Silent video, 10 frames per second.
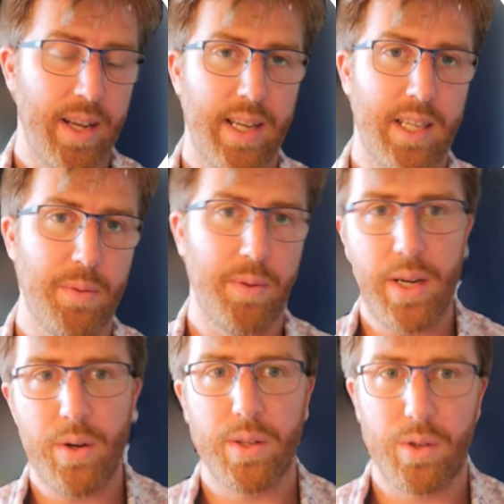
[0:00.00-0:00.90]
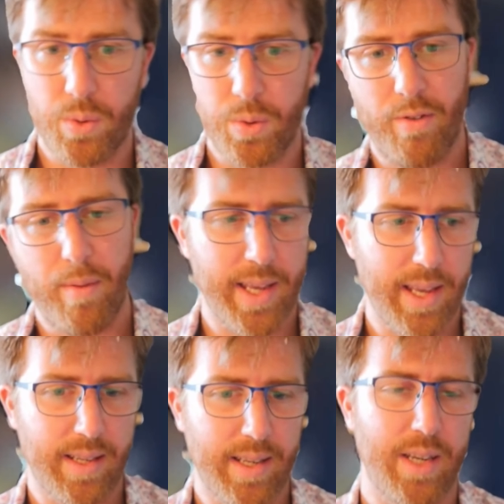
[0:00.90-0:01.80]
And so we need all the tools for making a
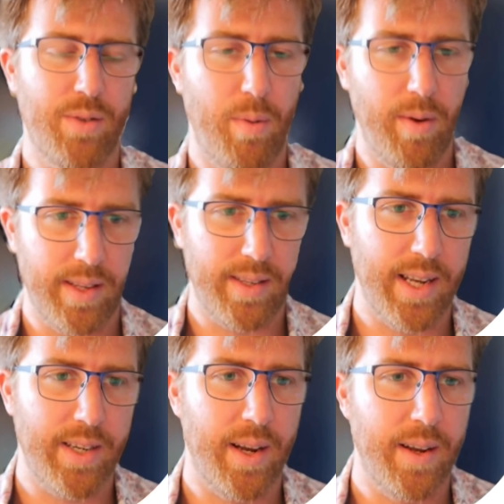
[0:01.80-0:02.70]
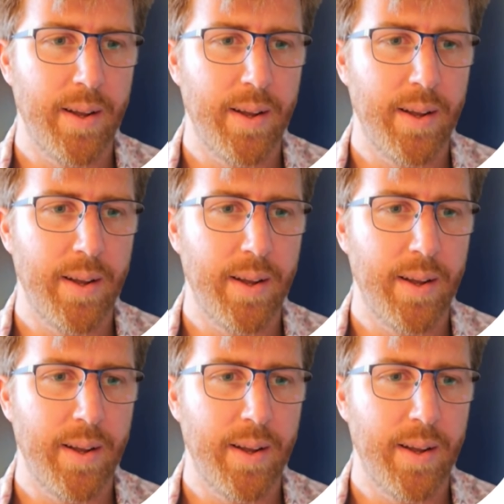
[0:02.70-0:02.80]
sketch when we're in the sketcher.